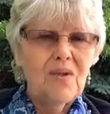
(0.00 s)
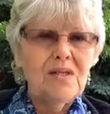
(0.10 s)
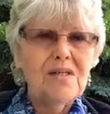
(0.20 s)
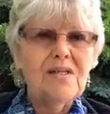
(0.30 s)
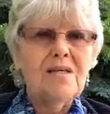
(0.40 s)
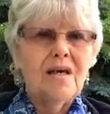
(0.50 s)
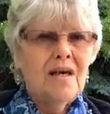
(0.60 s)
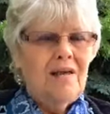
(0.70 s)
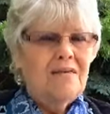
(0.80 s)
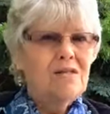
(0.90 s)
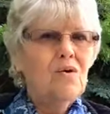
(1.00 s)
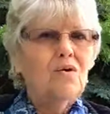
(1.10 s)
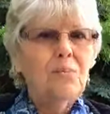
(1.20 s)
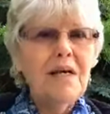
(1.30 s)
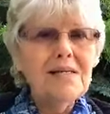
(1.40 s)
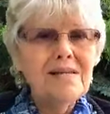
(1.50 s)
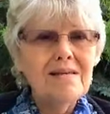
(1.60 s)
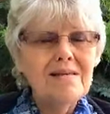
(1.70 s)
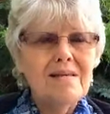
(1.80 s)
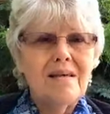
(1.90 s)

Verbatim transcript: This is the solar plexus is,